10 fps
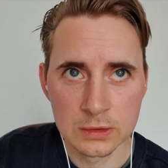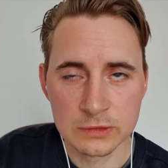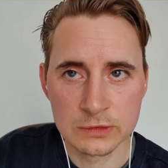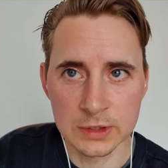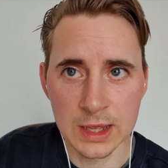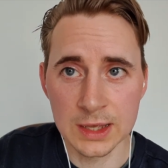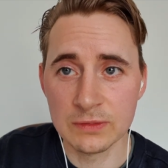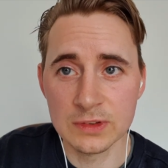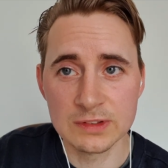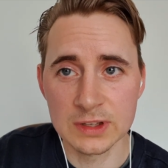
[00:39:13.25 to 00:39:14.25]
today,
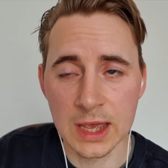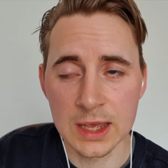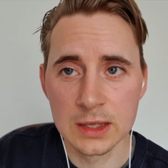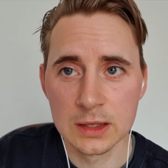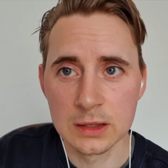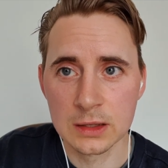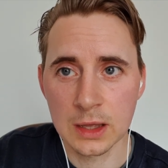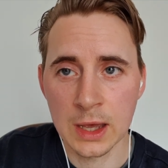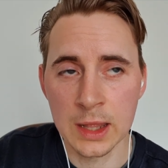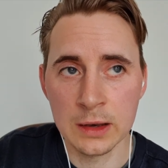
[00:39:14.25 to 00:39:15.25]
even today.
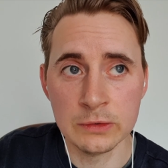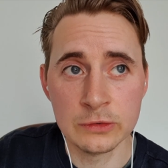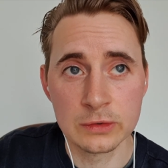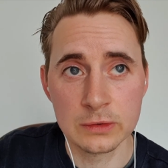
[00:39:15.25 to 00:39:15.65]
And